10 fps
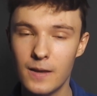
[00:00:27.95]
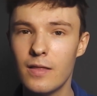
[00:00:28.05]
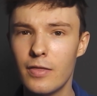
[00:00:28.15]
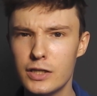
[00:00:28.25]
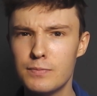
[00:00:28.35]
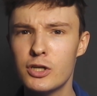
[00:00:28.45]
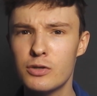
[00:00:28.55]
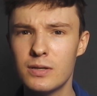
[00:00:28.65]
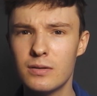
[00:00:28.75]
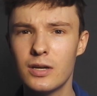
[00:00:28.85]
This
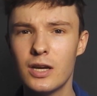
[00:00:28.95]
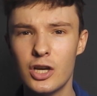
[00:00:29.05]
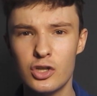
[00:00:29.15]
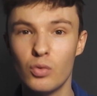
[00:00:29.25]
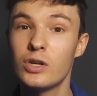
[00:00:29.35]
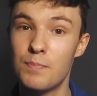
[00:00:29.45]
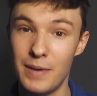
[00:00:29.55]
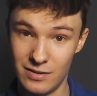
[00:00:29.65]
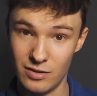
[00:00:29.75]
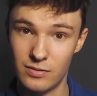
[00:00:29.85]
measurement is known as
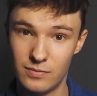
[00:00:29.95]
beta.